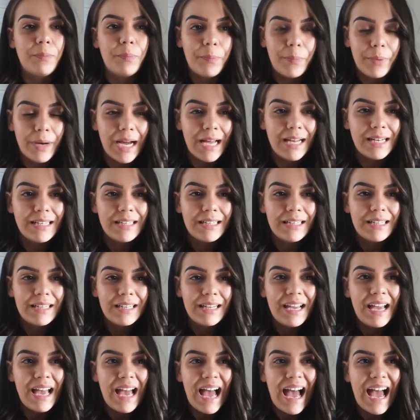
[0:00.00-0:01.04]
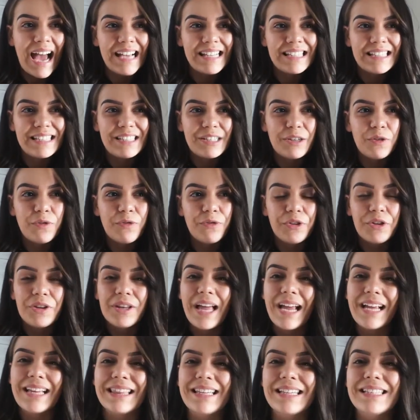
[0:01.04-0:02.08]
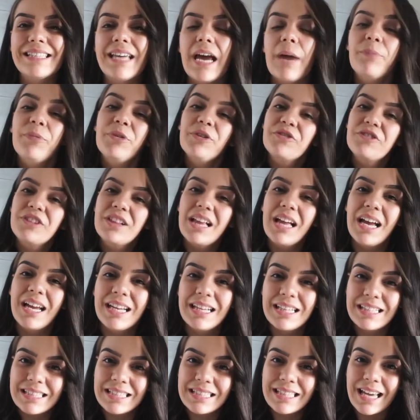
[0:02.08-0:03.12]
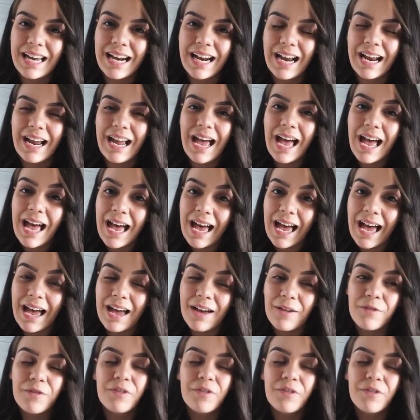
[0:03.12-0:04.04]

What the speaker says: but I still feel like the type of clients that I have